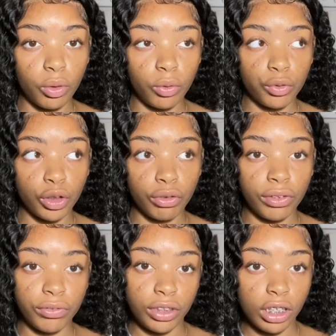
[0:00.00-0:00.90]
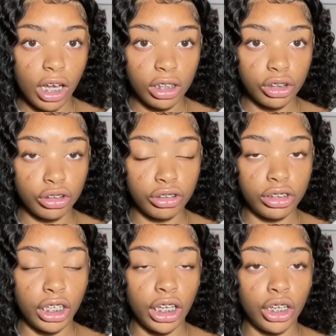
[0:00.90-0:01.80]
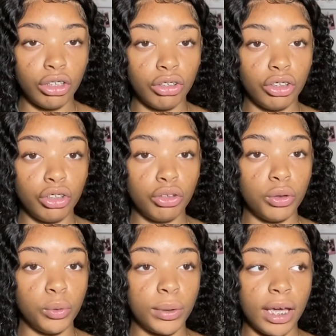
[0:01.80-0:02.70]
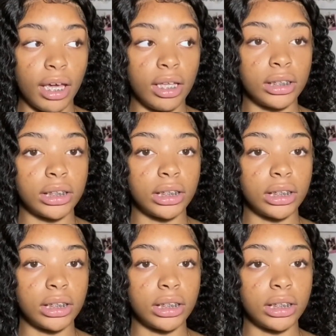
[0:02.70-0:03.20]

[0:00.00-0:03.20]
over $50, then you get